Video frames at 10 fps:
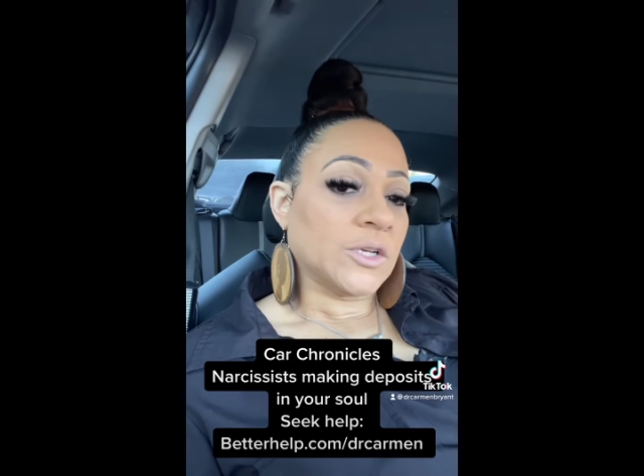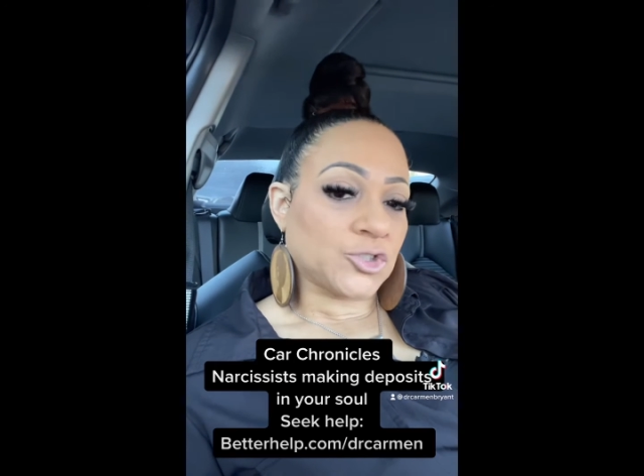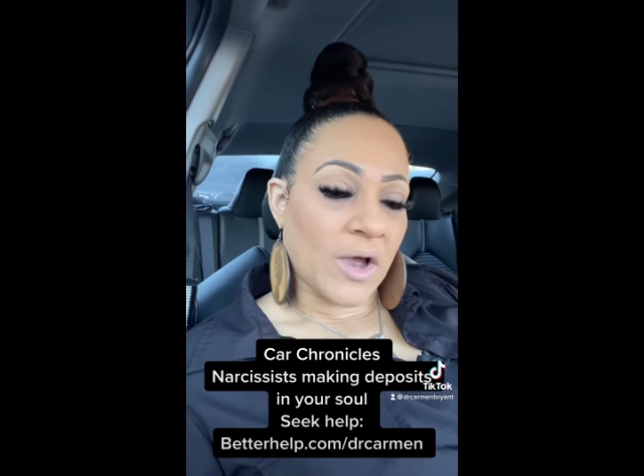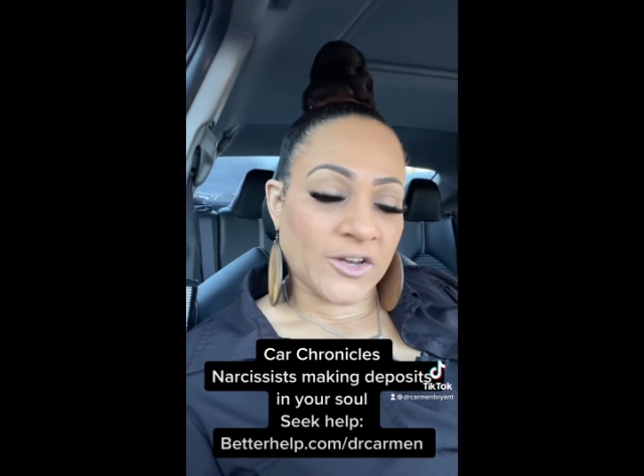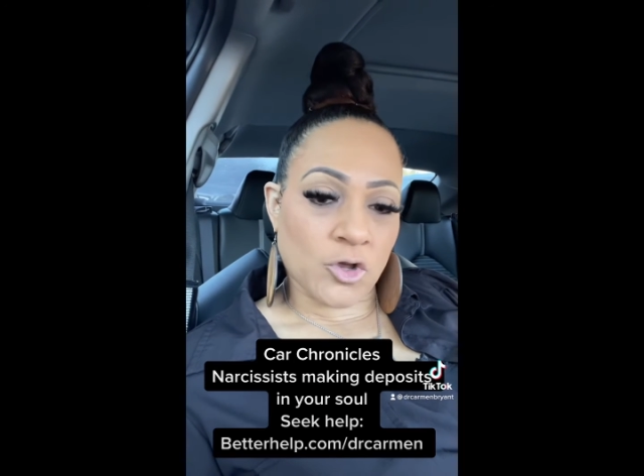
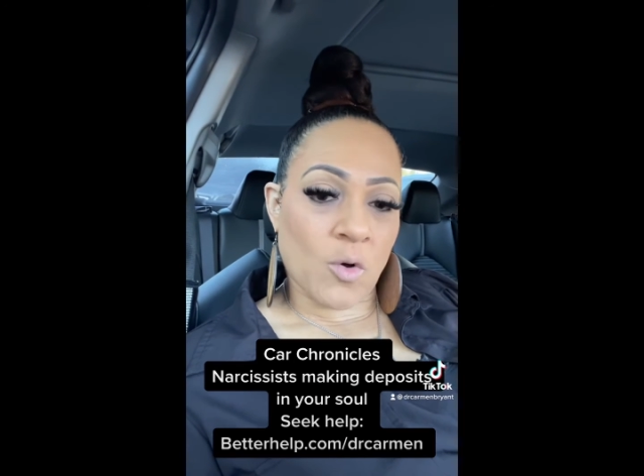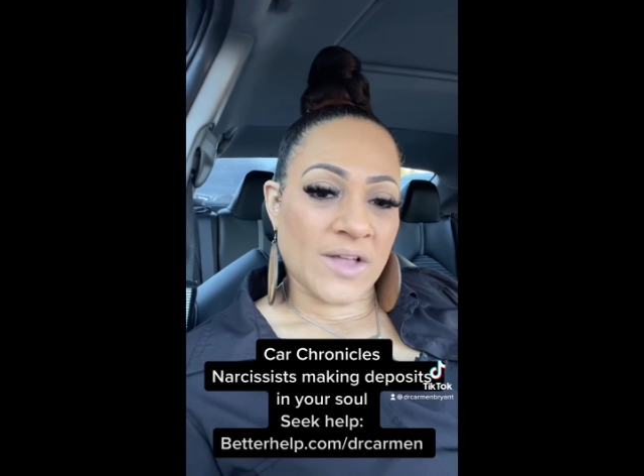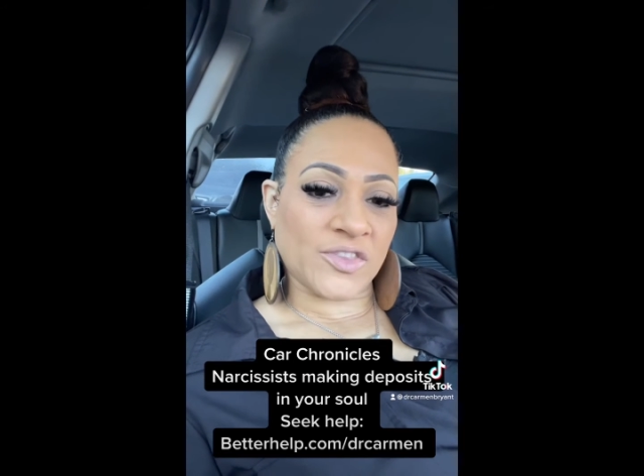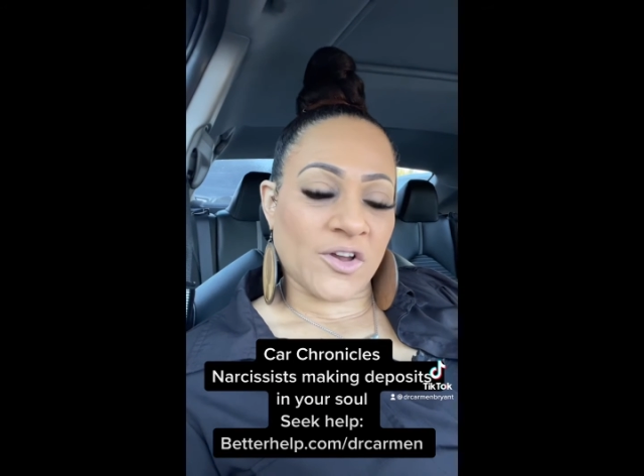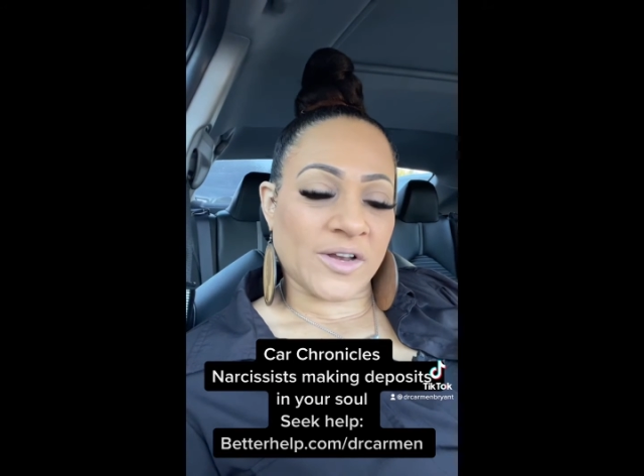trying to go
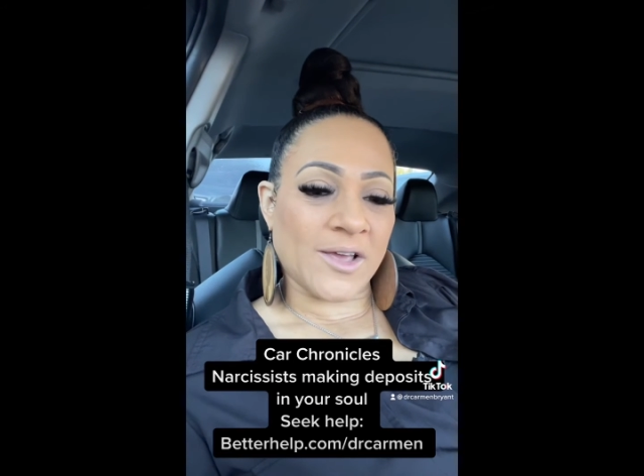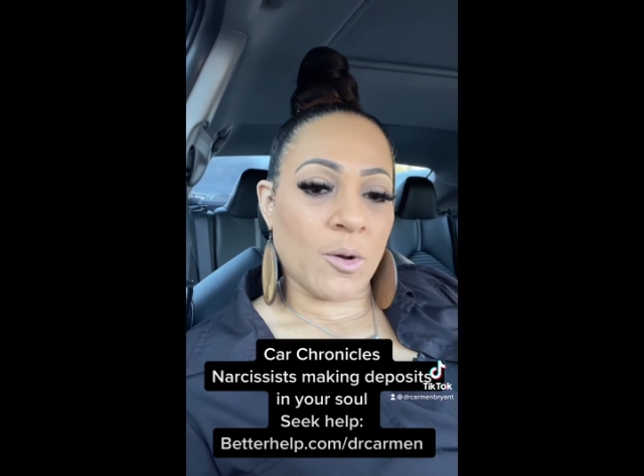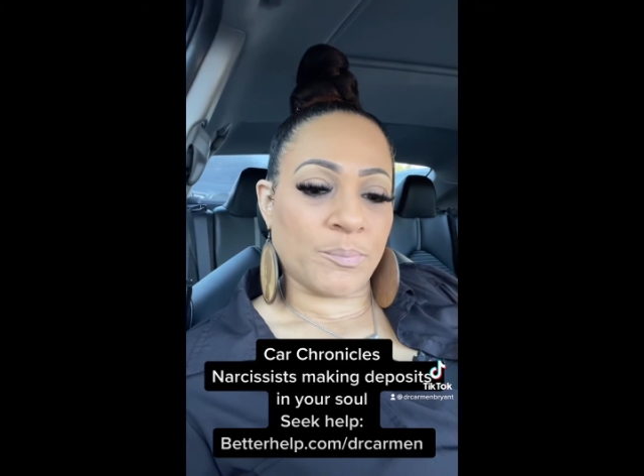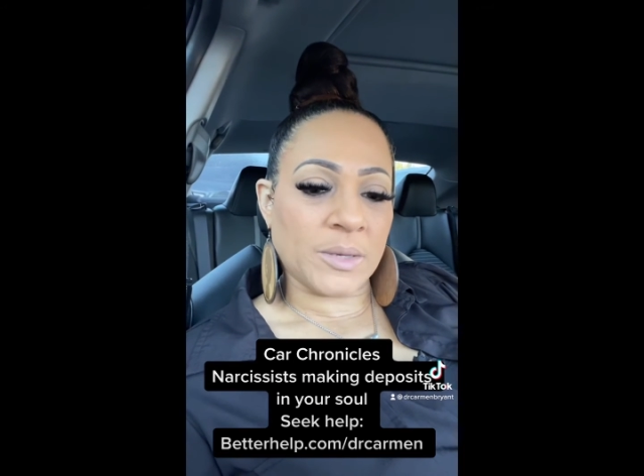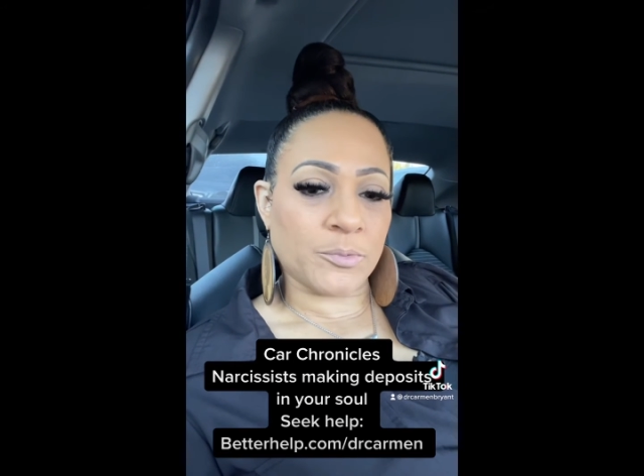out there and
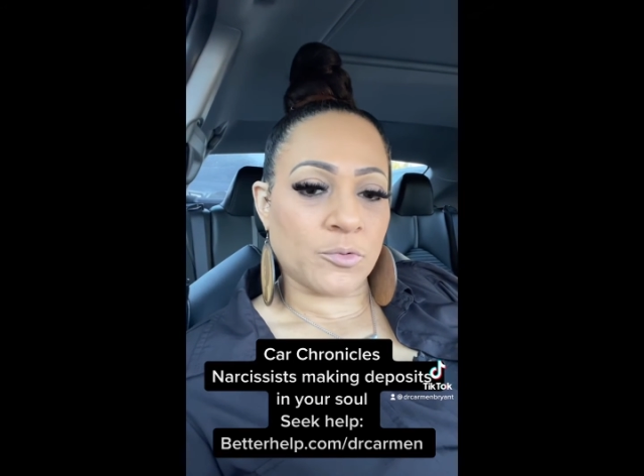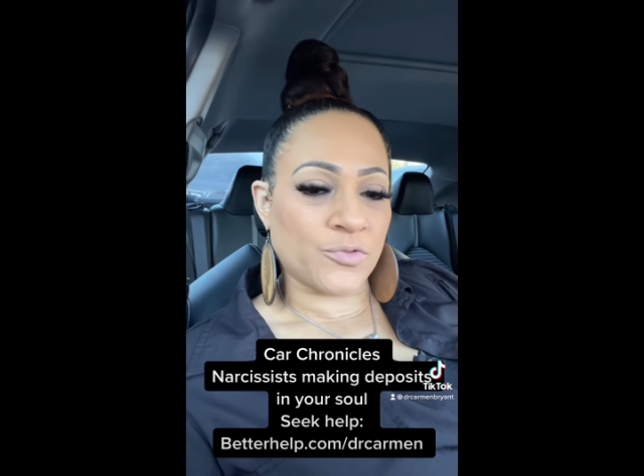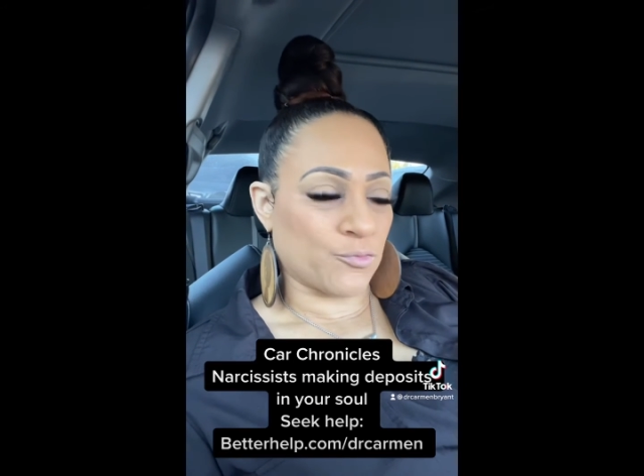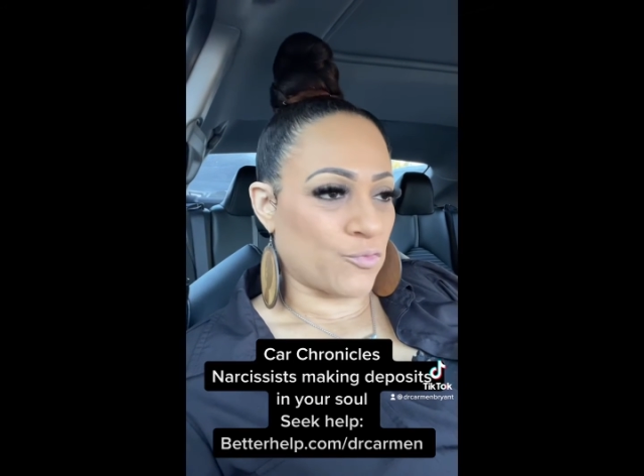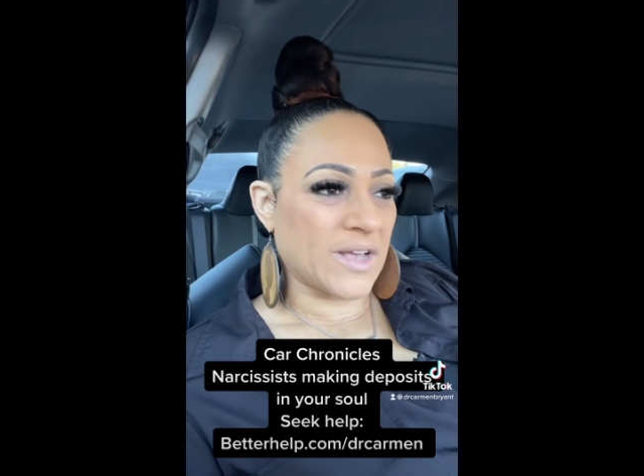help people,
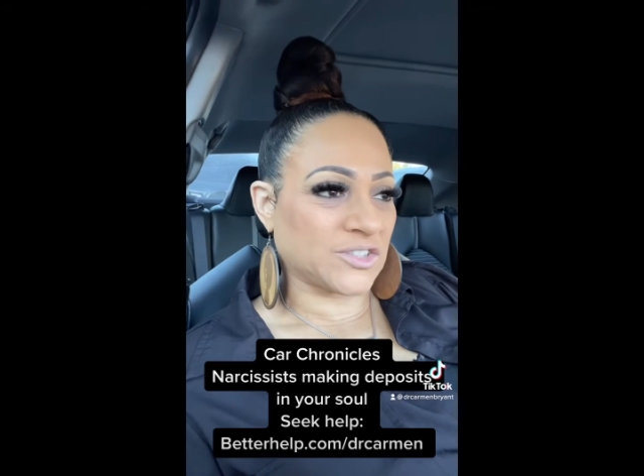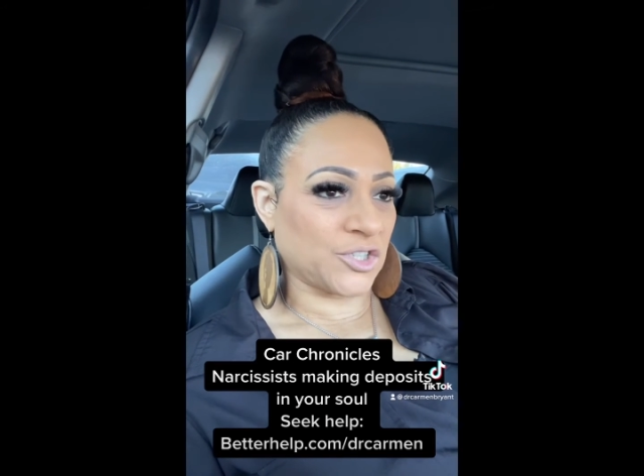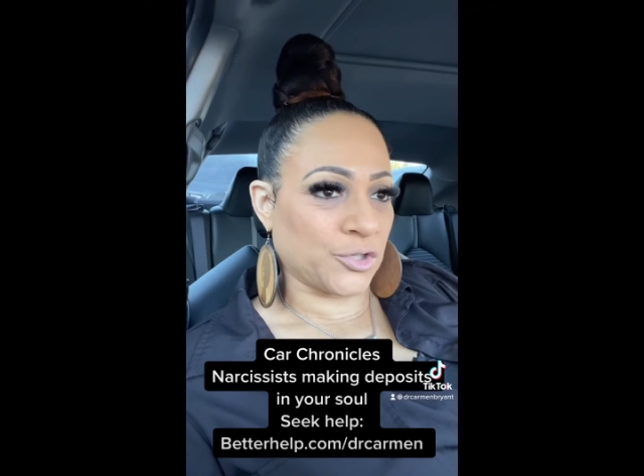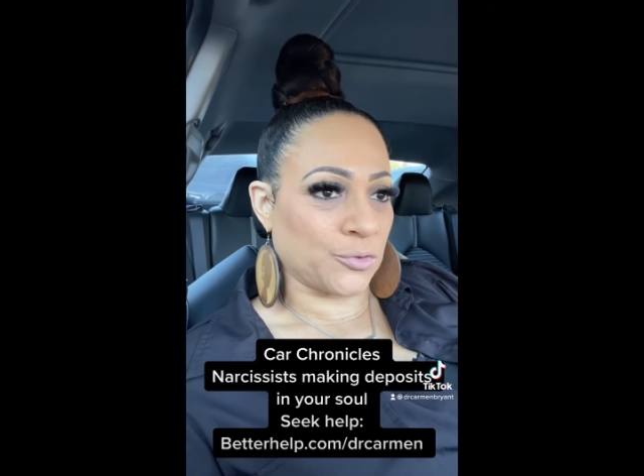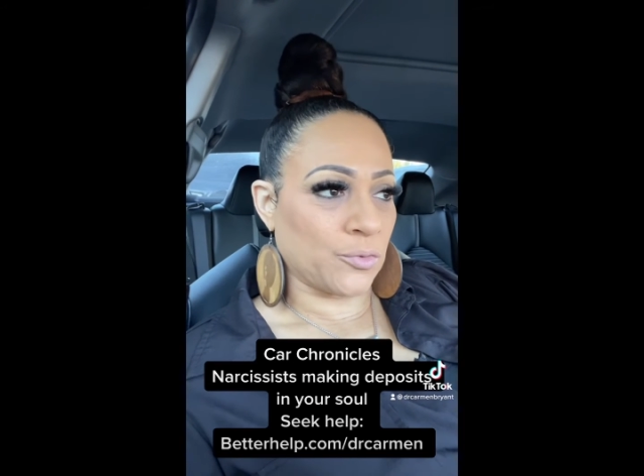the
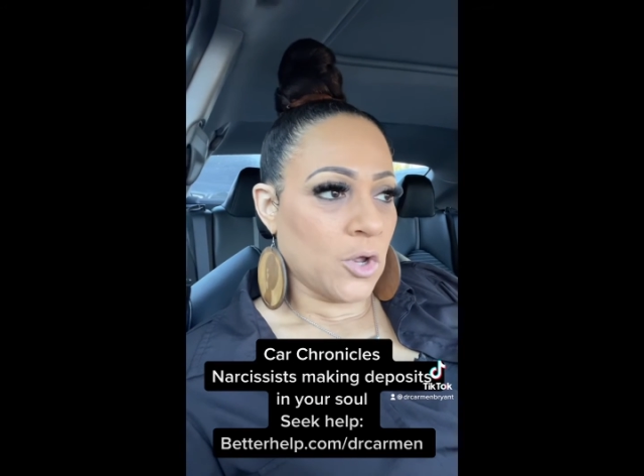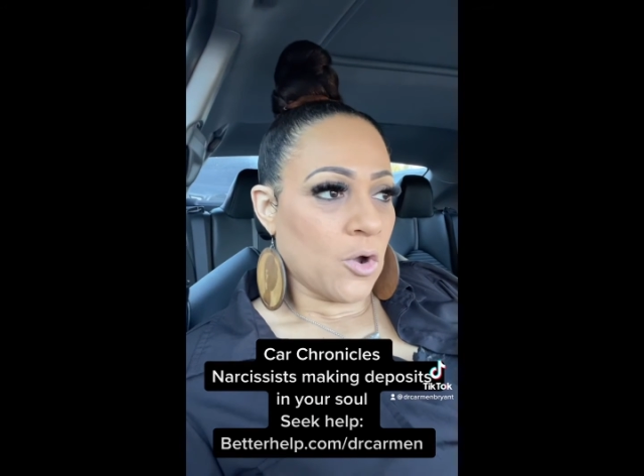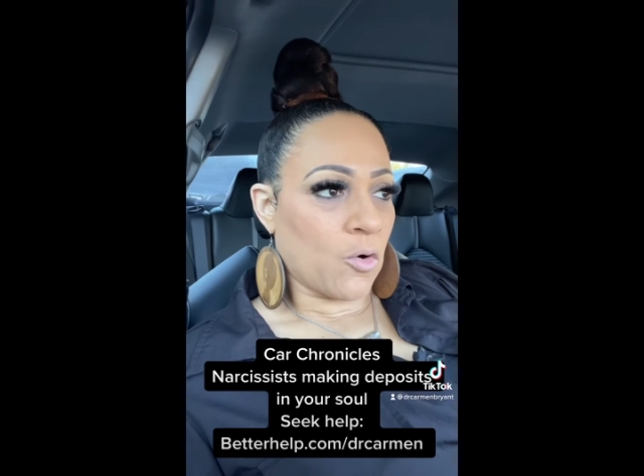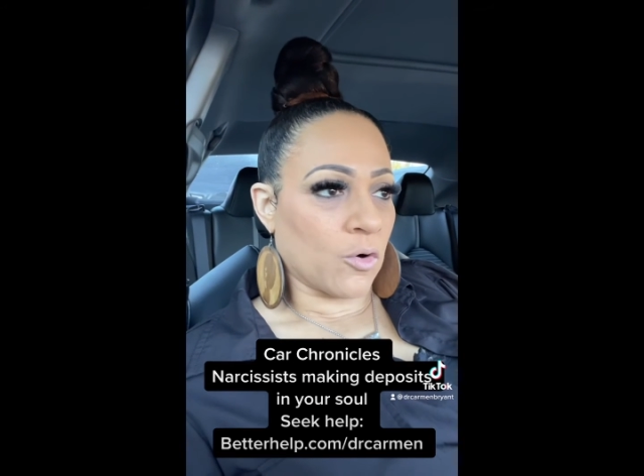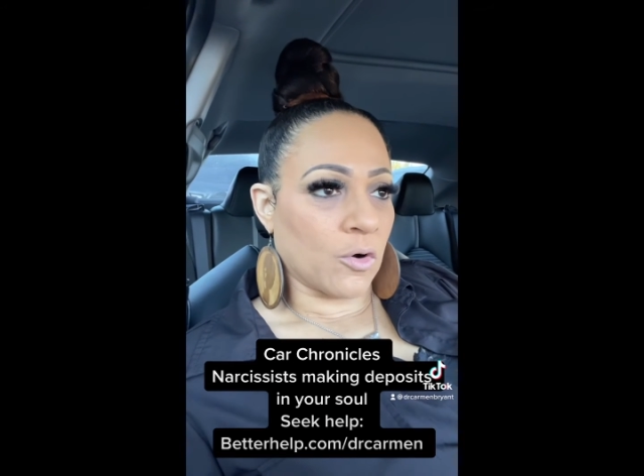residue or,